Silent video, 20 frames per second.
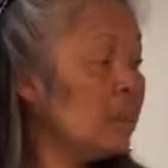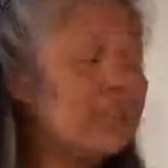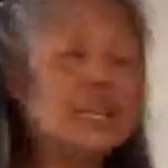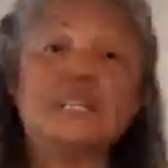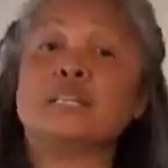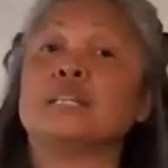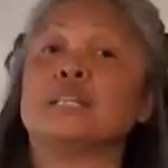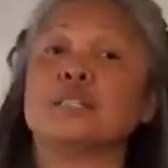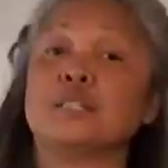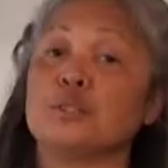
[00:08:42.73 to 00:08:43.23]

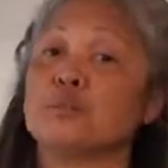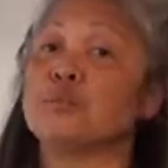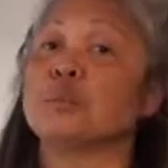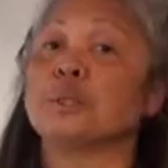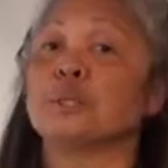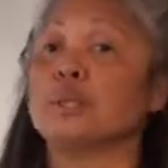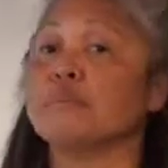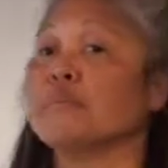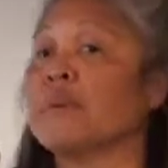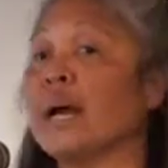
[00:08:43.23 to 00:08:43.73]
It doesn't
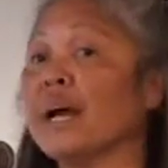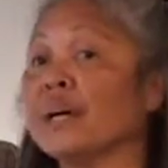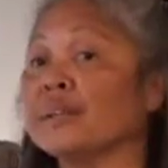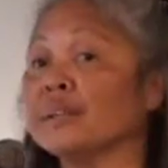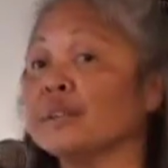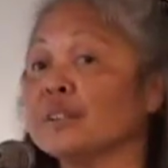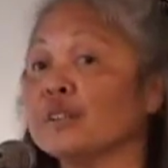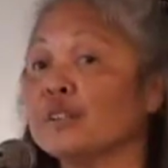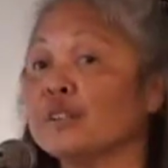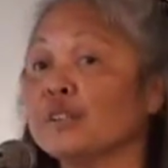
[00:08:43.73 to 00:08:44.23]
really
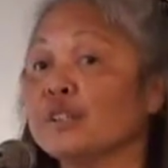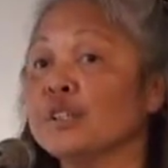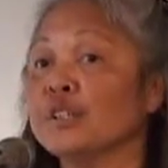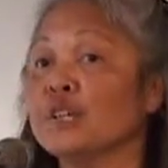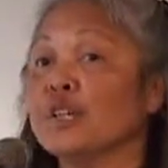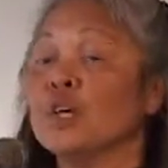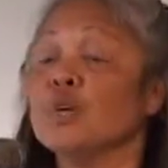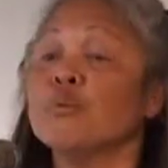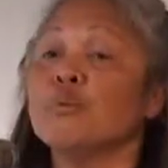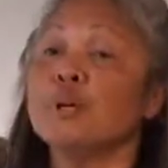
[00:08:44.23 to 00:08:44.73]
matter.
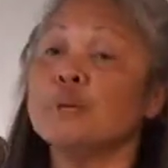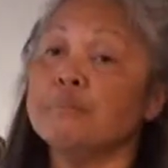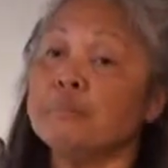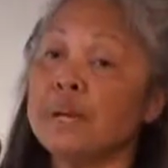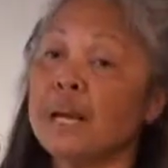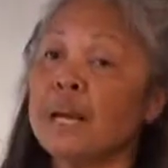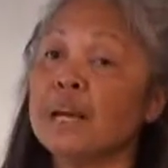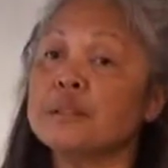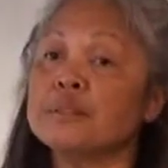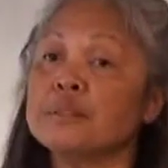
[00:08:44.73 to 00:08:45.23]
What
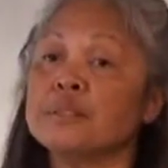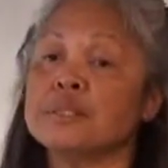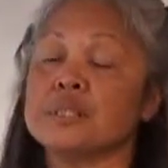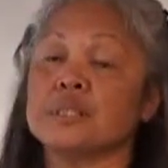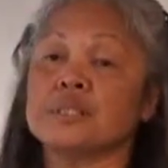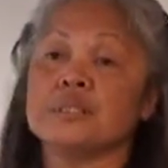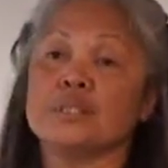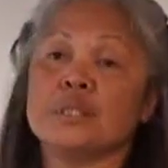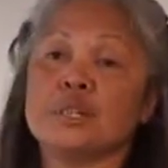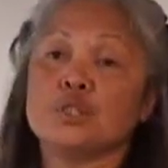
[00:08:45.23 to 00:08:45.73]
matters
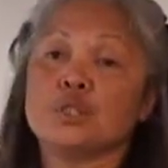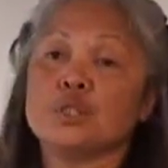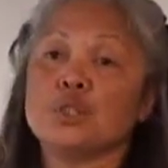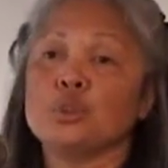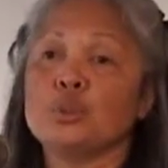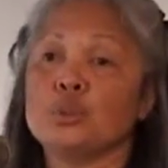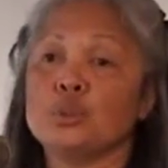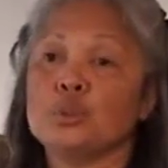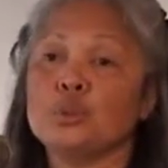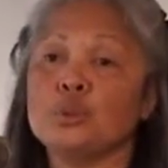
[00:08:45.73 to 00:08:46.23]
is that
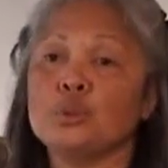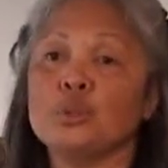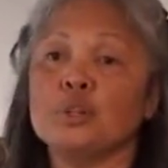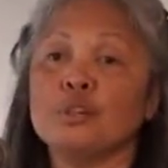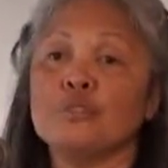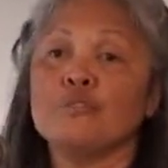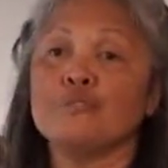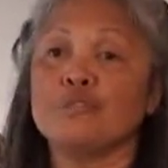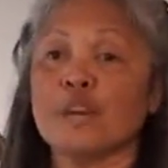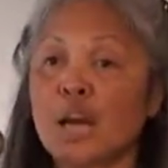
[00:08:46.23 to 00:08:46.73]
two
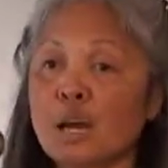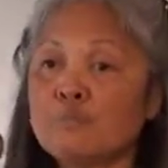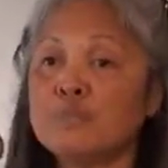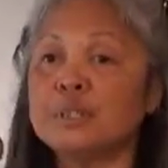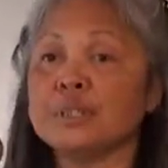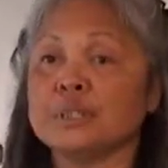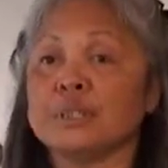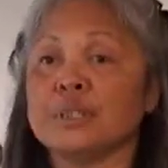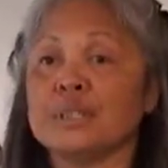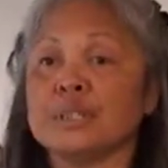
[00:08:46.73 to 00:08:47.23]

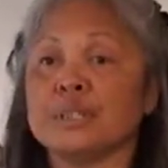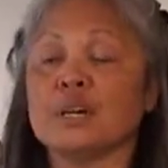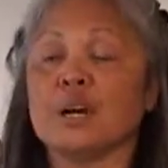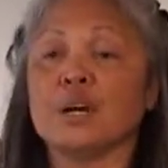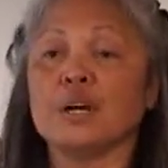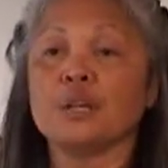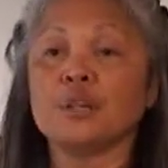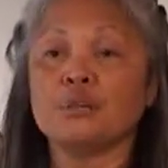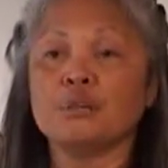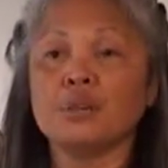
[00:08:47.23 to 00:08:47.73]
families
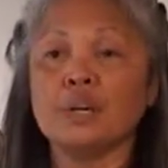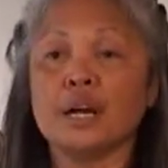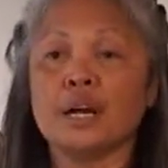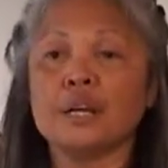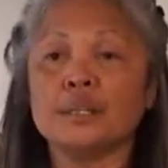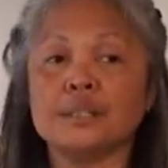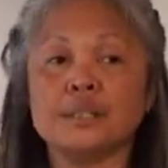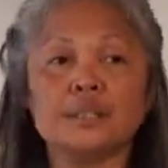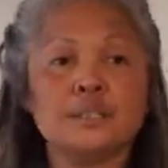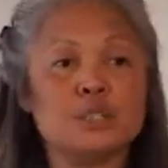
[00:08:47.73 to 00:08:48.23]
are
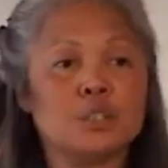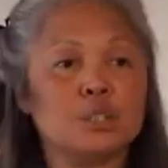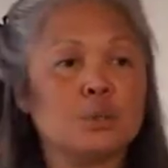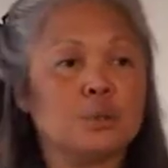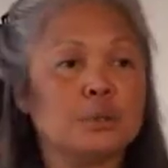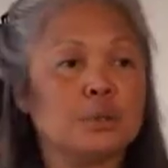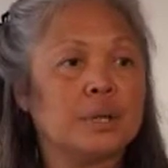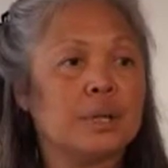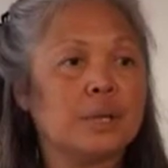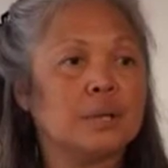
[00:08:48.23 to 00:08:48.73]
united to
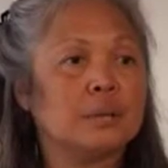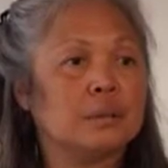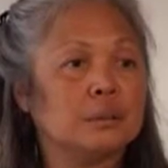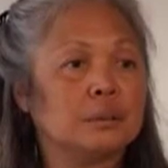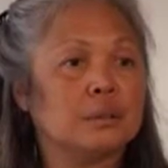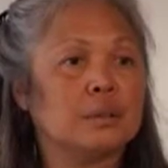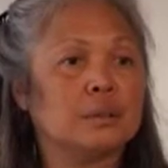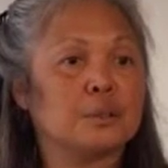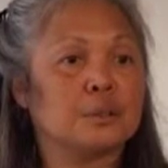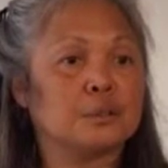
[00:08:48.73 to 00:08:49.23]
create a
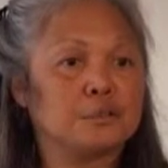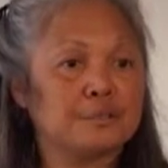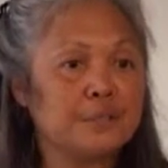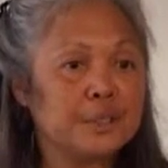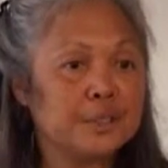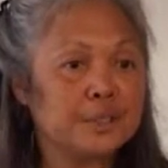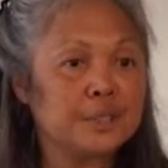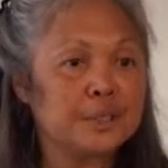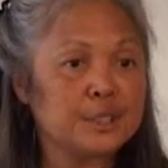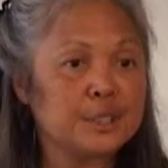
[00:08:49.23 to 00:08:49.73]
larger
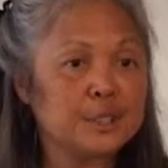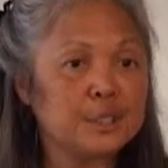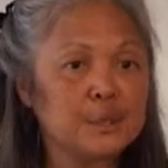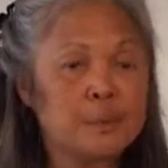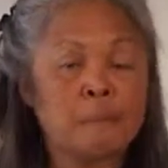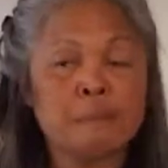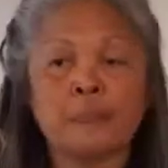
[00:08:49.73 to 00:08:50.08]
village.